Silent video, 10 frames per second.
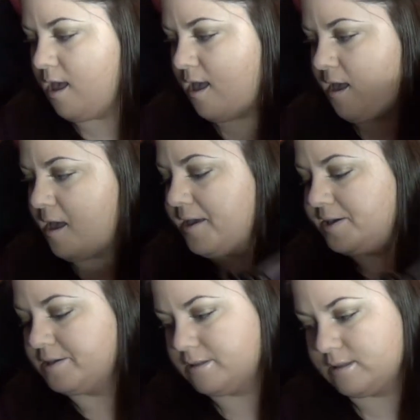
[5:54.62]

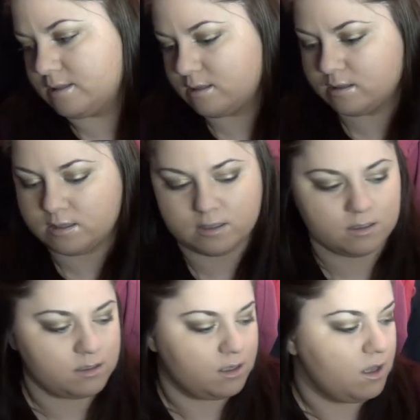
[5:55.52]
And
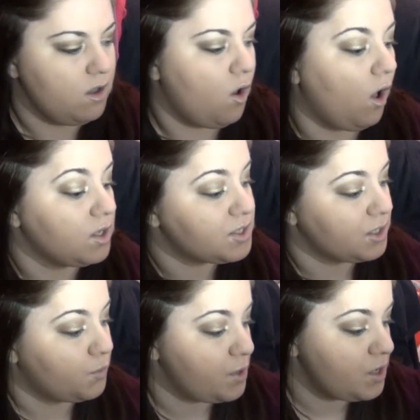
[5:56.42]

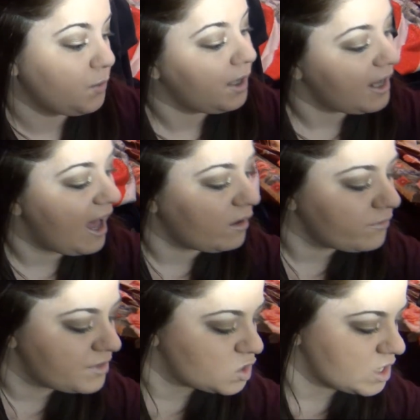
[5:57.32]
also, when you get
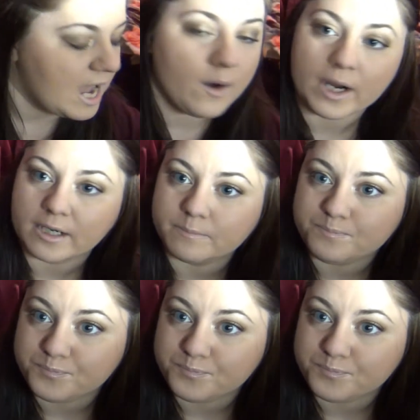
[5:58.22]
out of the shower